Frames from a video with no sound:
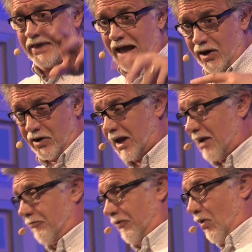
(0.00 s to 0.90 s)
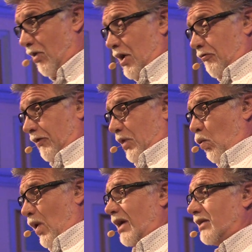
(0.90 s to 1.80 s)
they're looking for, for the
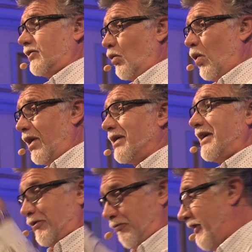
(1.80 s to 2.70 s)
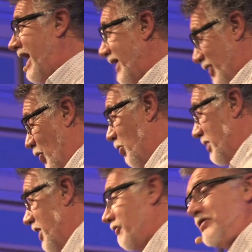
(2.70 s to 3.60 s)
world to work, is faith, hope,
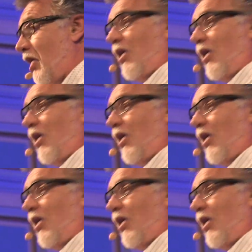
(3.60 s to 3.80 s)
love, not